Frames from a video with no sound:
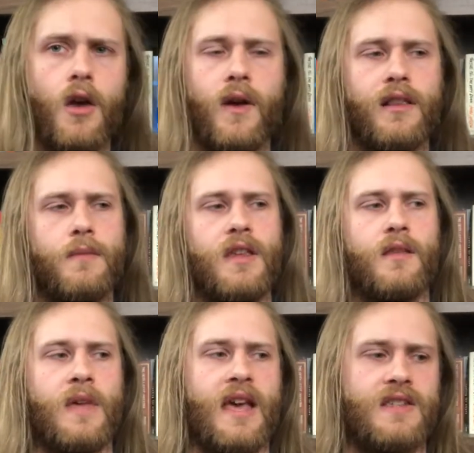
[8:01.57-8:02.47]
Right? Let
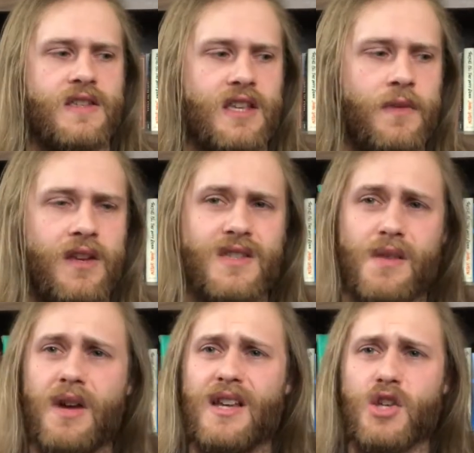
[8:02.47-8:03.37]
me ask you something. If
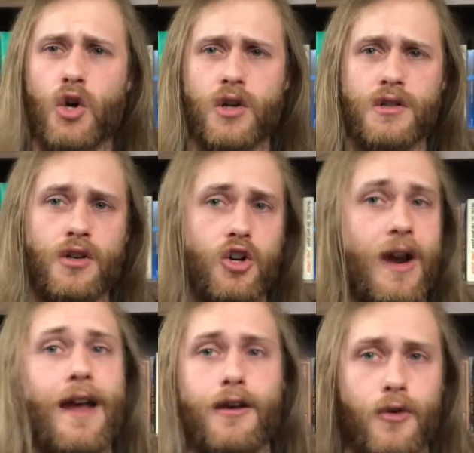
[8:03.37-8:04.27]
somebody's hooked on
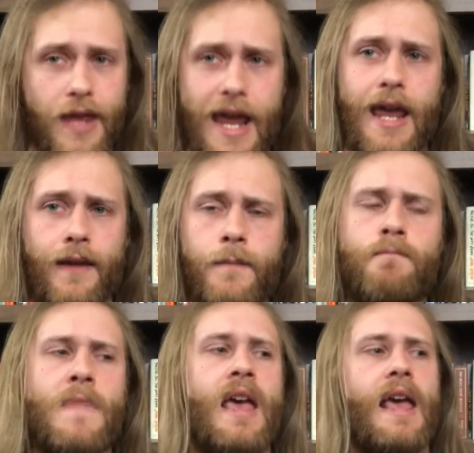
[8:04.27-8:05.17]
crack cocaine
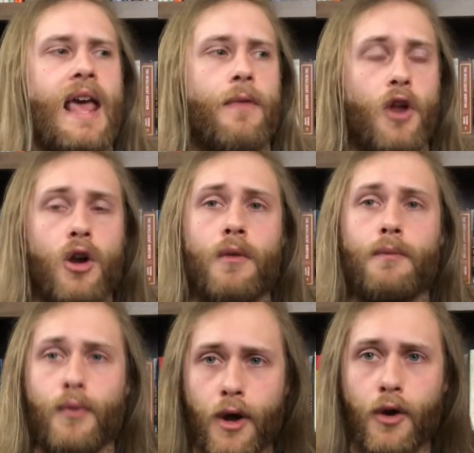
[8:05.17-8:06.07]
and they're
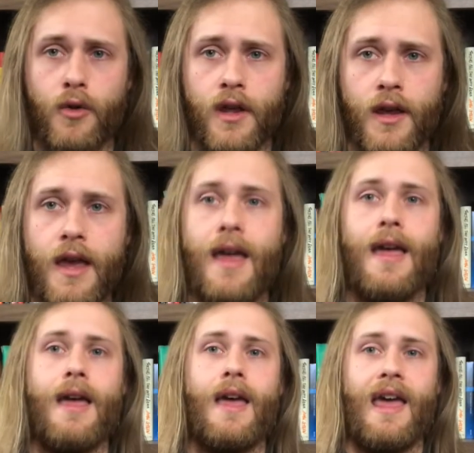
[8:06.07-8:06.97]
broke
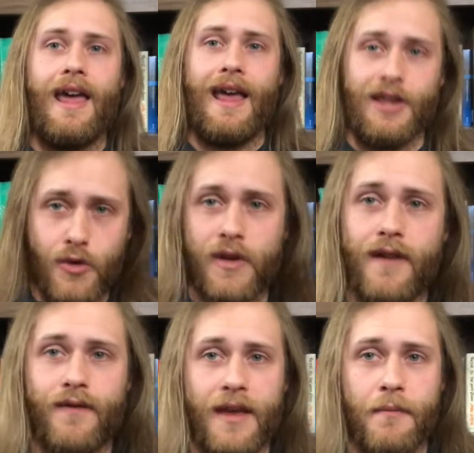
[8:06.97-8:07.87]
and you
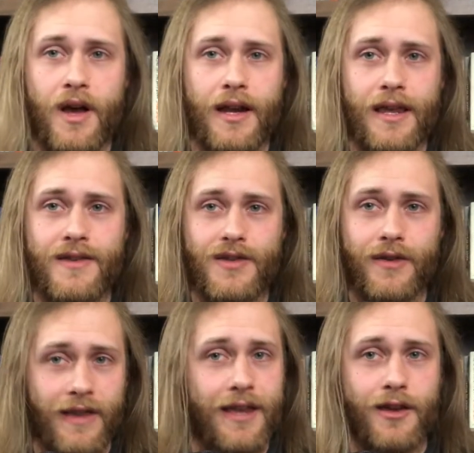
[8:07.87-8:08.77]
give them money so
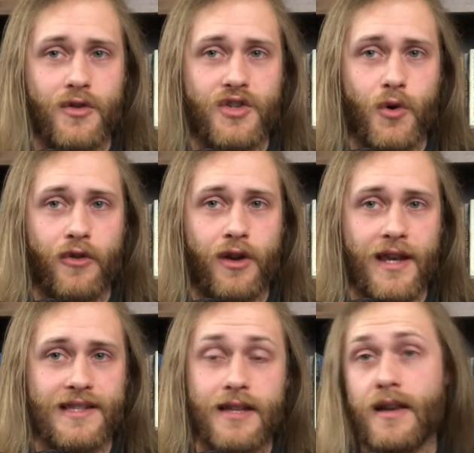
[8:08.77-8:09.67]
that they can go score their
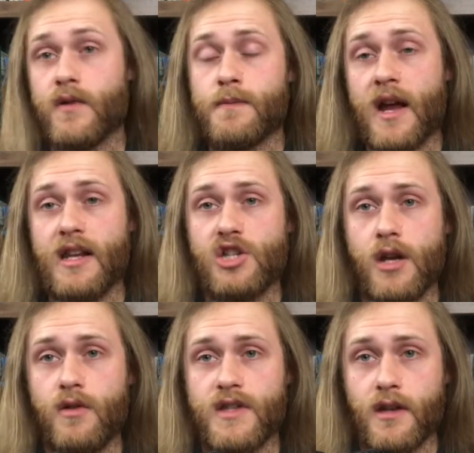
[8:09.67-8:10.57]
next hit, that was mighty
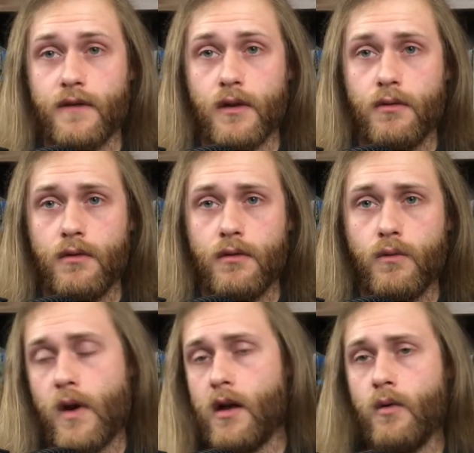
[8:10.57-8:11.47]
generous of you.
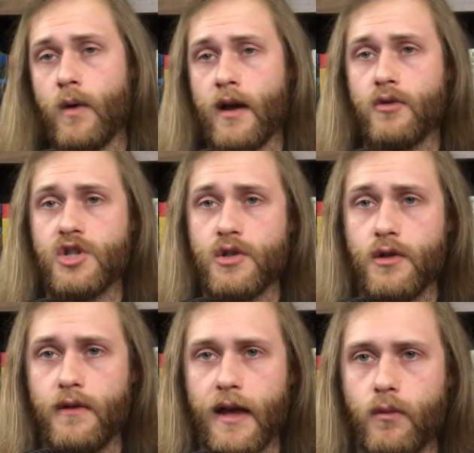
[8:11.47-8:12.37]
Why don't you
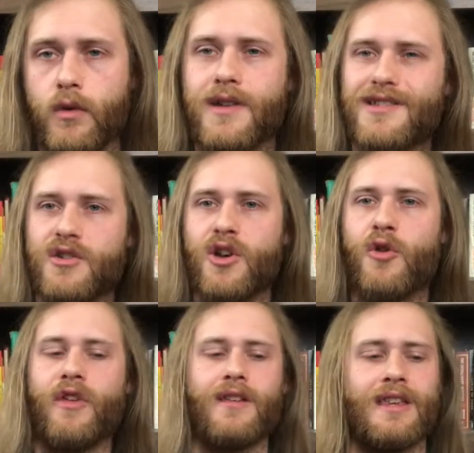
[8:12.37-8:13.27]
do that? Well, because you know
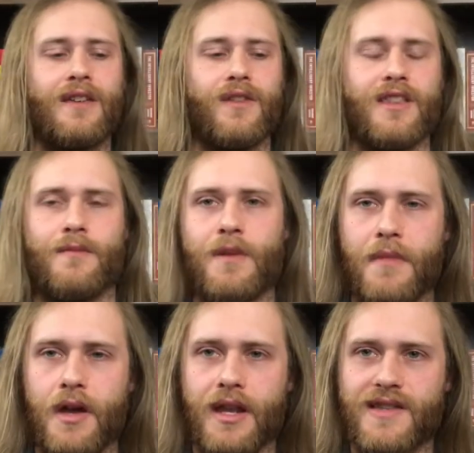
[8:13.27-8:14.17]
that giving them the
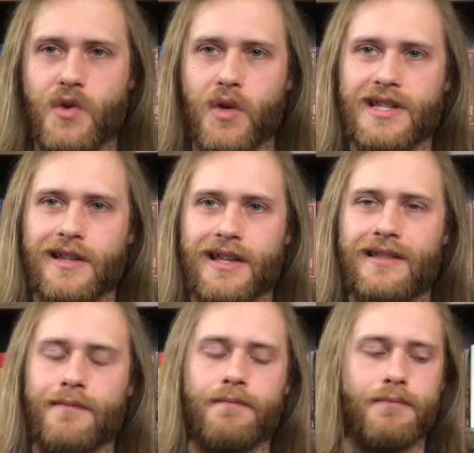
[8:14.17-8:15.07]
money is going to lead
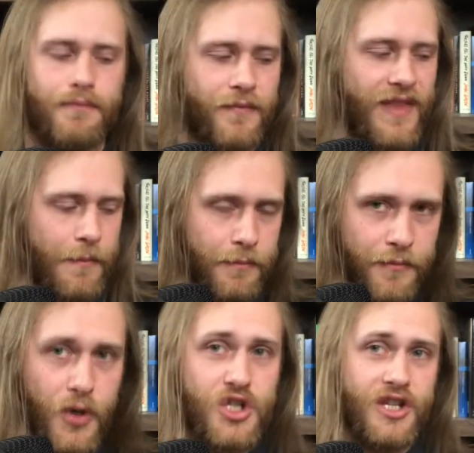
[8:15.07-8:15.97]
to them
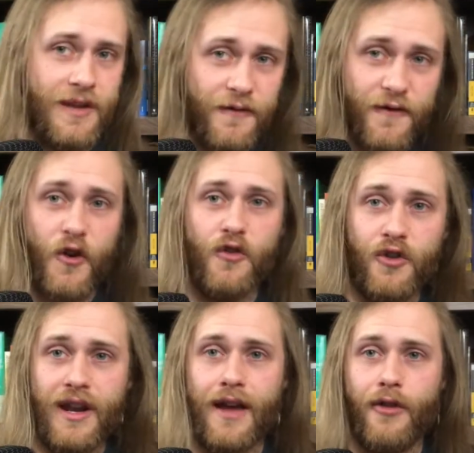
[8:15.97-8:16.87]
pushing them
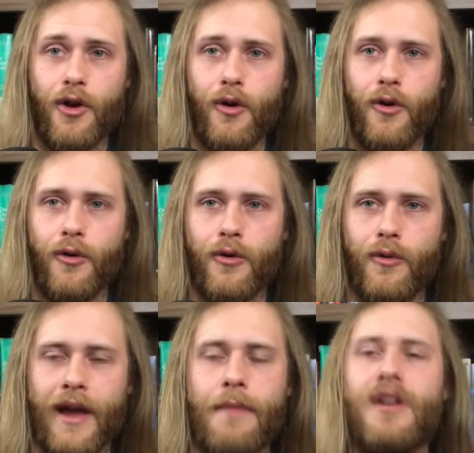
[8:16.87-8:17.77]
further down the hole,
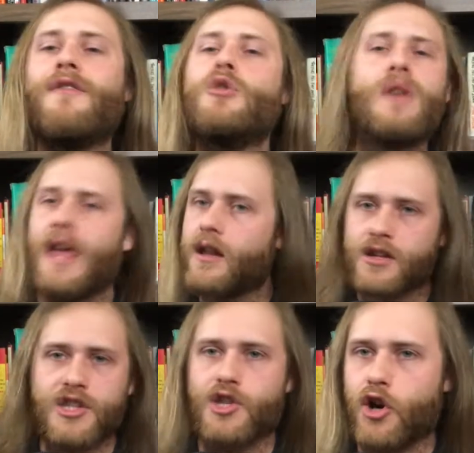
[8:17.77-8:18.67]
right? But if you can't
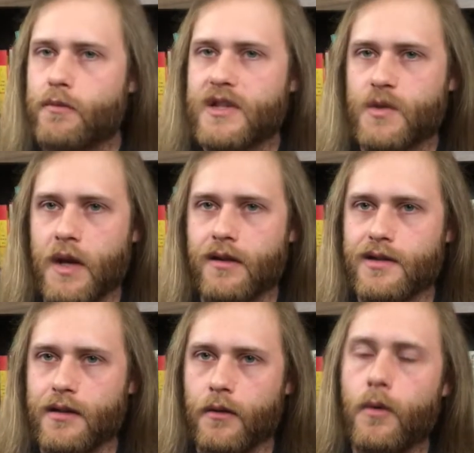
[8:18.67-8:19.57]
discern between the
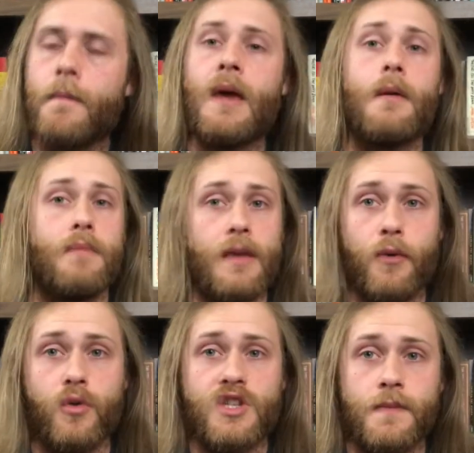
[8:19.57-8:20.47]
two,
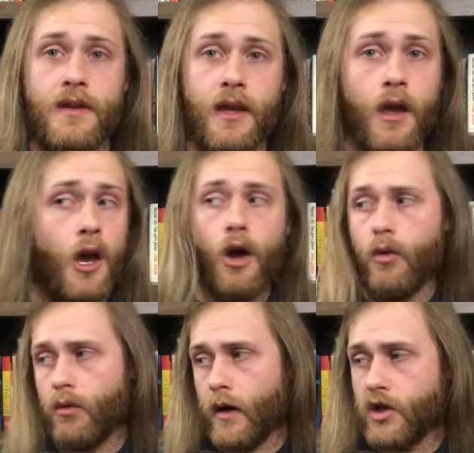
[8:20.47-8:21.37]
people will just be like,
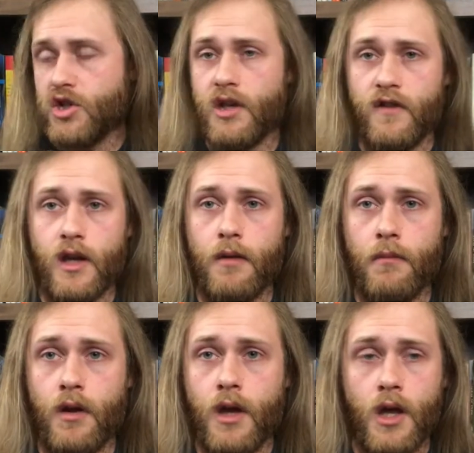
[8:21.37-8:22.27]
well, why aren't you giving
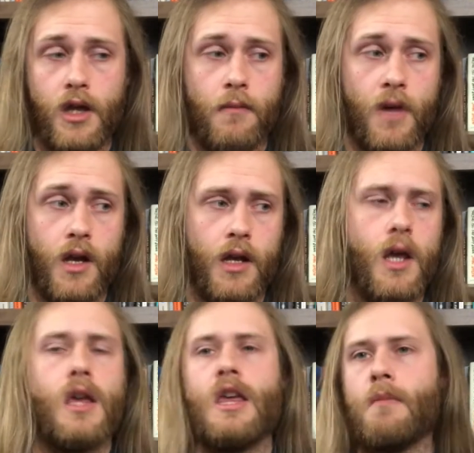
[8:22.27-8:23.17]
him money?
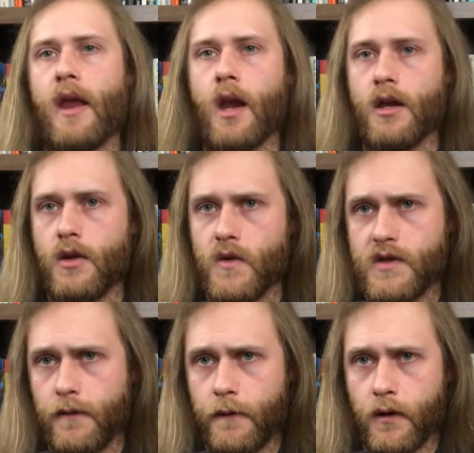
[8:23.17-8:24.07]
He may not use
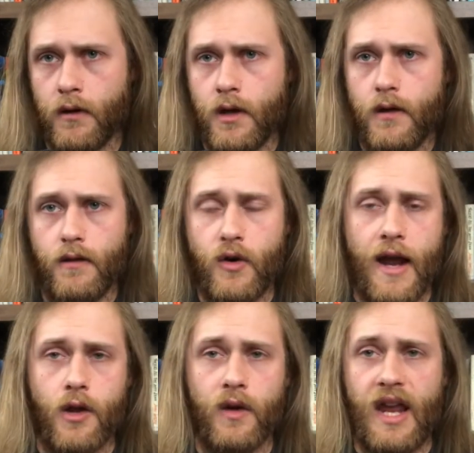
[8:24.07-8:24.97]
it for
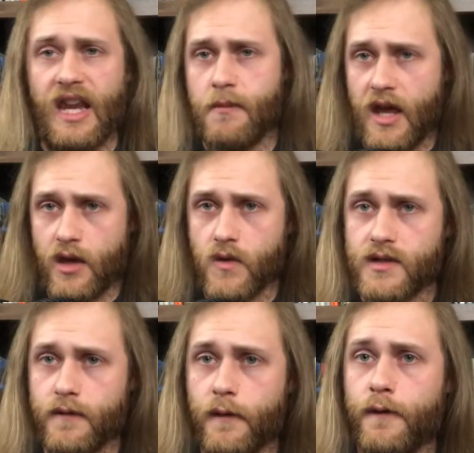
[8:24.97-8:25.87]
crack cocaine. He may use
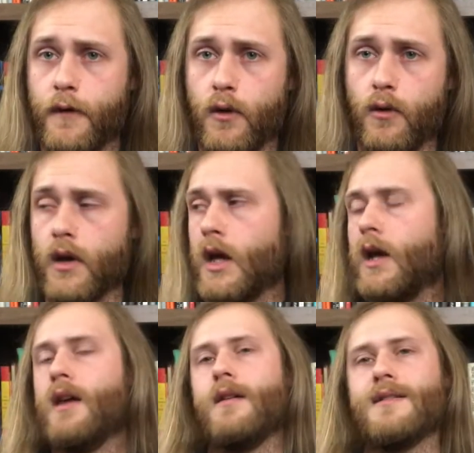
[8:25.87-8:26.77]
it for food.
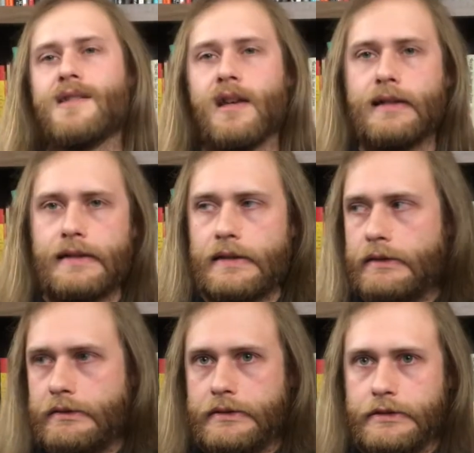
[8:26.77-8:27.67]
It's like,
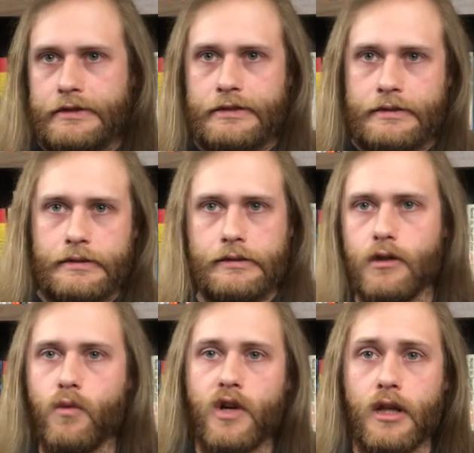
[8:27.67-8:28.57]

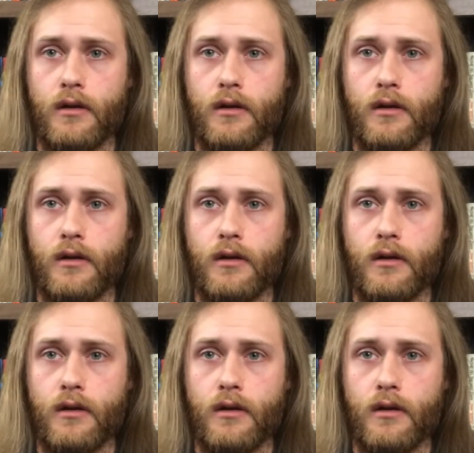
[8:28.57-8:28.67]
what do?